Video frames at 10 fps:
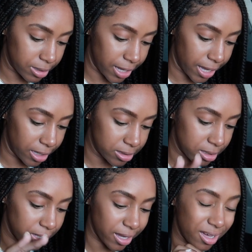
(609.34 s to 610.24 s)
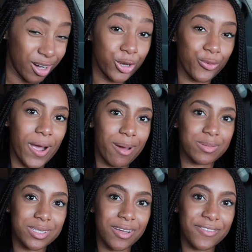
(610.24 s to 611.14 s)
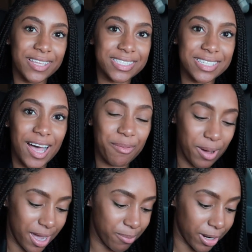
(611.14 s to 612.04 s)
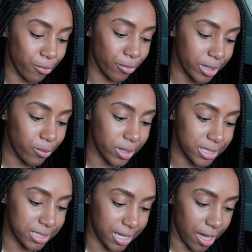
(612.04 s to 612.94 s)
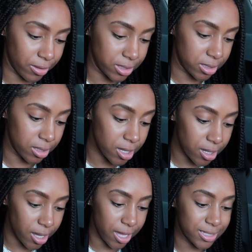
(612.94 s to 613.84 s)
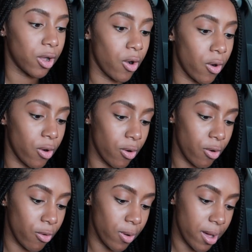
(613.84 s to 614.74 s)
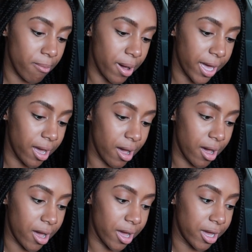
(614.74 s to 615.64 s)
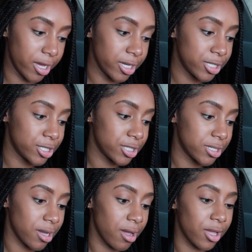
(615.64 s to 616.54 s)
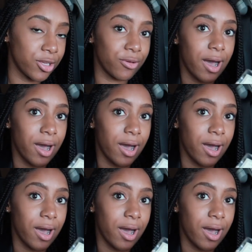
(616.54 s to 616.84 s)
hate to like unwrap stuff that's not mine, but I really want to see how these look. And oh my gosh, you